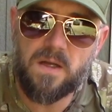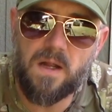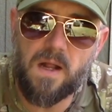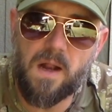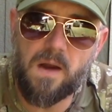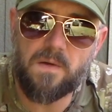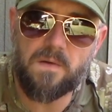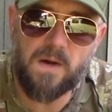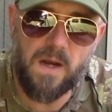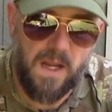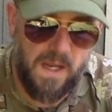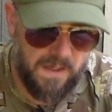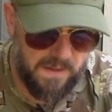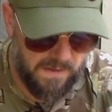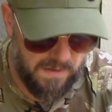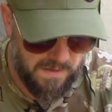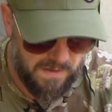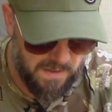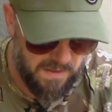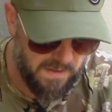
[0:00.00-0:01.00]
All right.
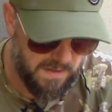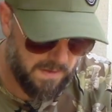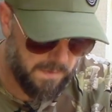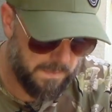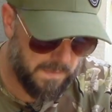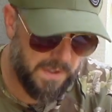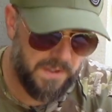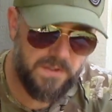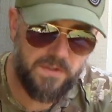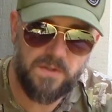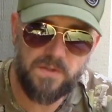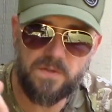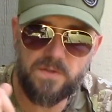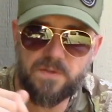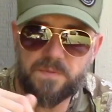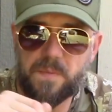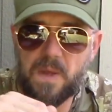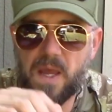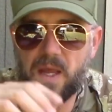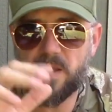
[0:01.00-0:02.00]
Make sure you
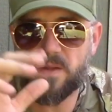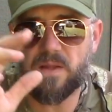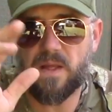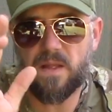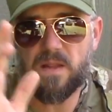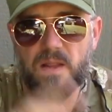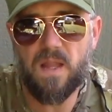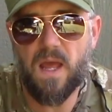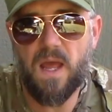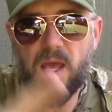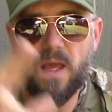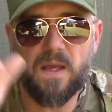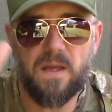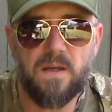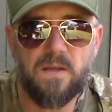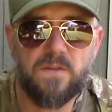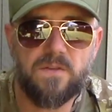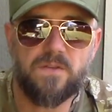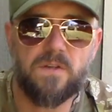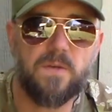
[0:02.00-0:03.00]
smack that like,
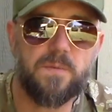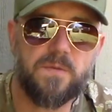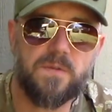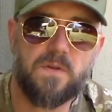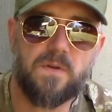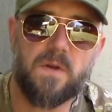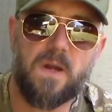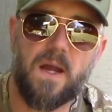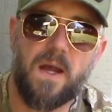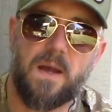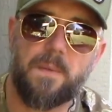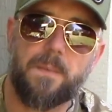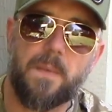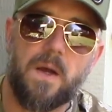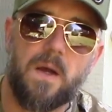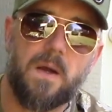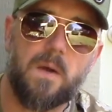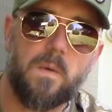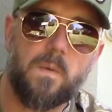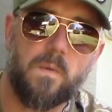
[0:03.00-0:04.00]
subscribe.
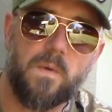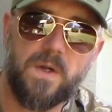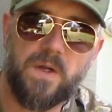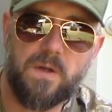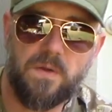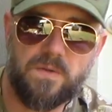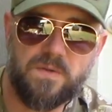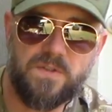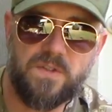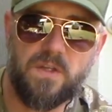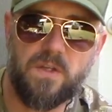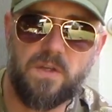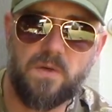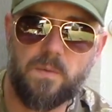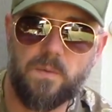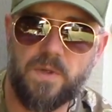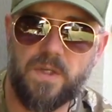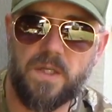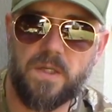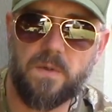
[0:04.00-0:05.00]
We're going to see you in a
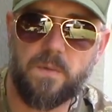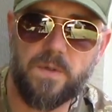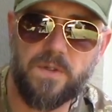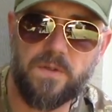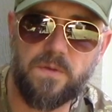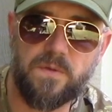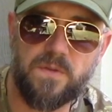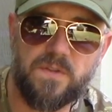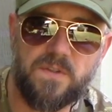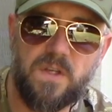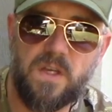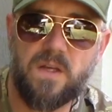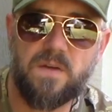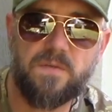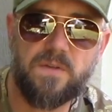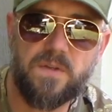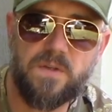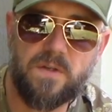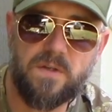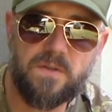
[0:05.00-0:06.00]
week. We do this
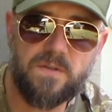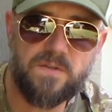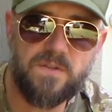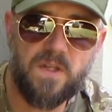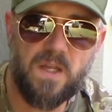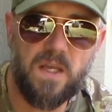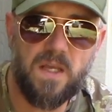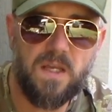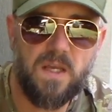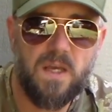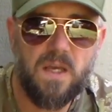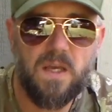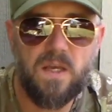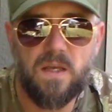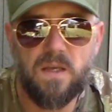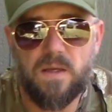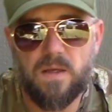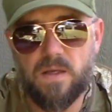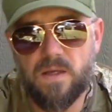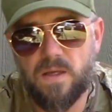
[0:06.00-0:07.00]
every Thursday.
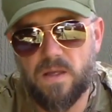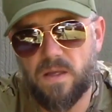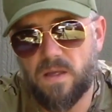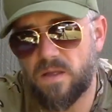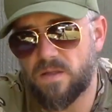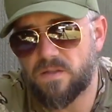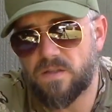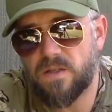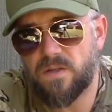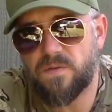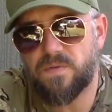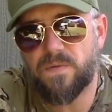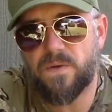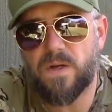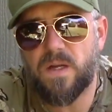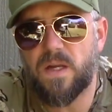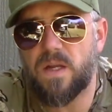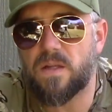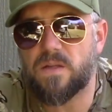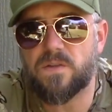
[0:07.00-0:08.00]
Tell your
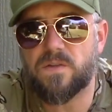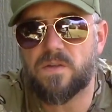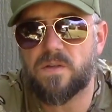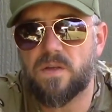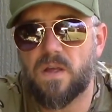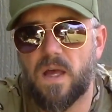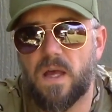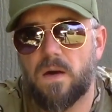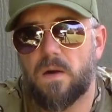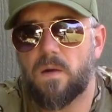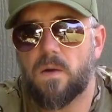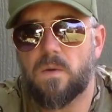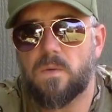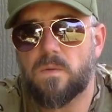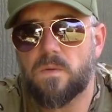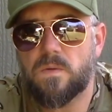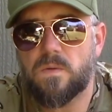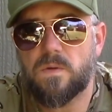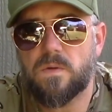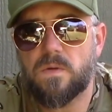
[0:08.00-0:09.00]
friends. I don't know.
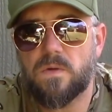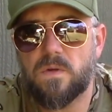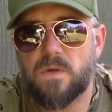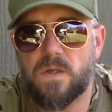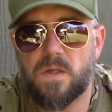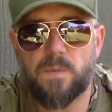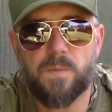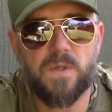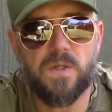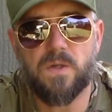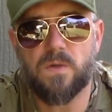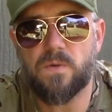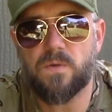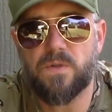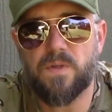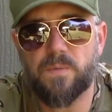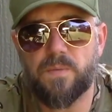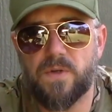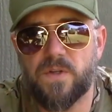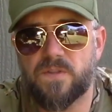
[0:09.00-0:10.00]
It'd be cool
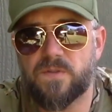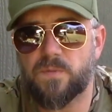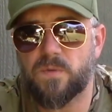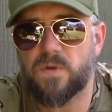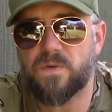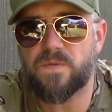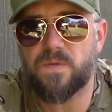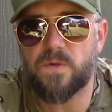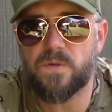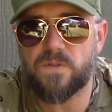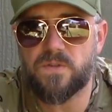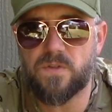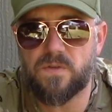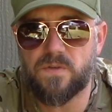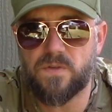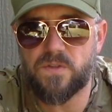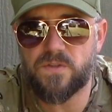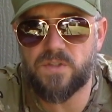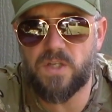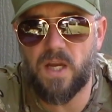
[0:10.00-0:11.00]
you bring some more folks
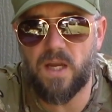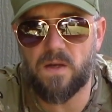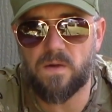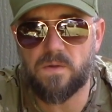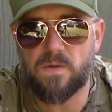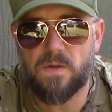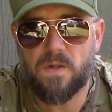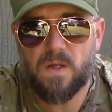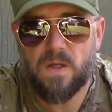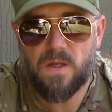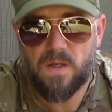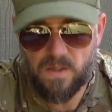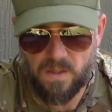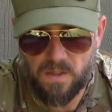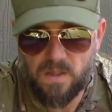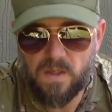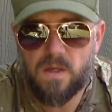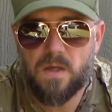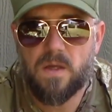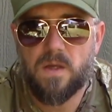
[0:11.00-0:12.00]
over to the channel.
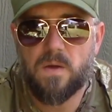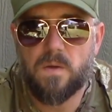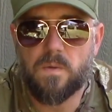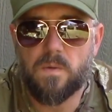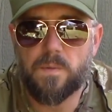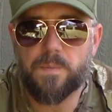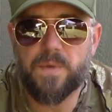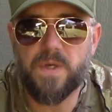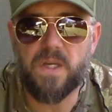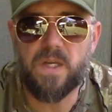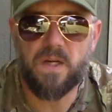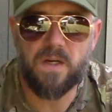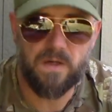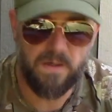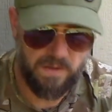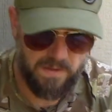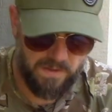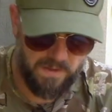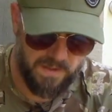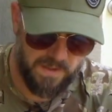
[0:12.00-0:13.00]
We'll be here.